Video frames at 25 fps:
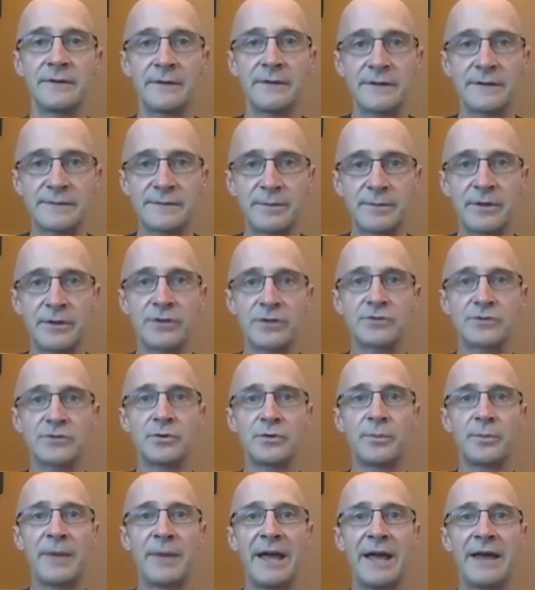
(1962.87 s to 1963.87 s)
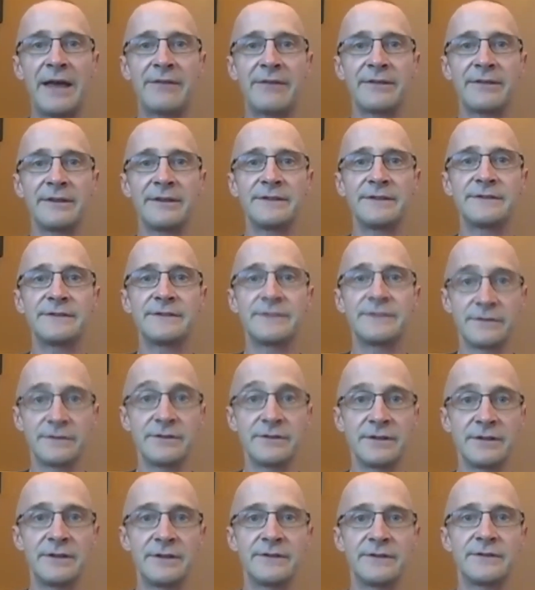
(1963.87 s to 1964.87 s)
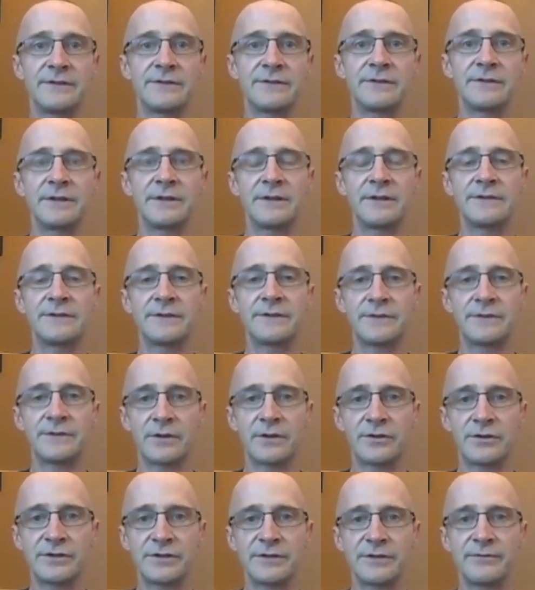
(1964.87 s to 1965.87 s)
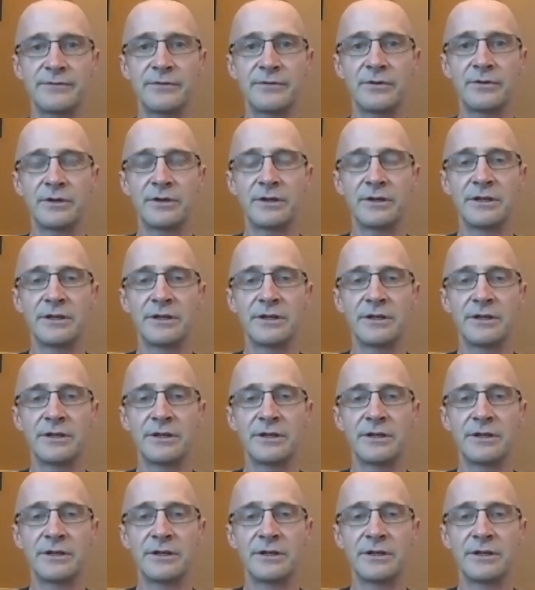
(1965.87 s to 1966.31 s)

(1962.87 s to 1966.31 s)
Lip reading: spiritual path is searching for.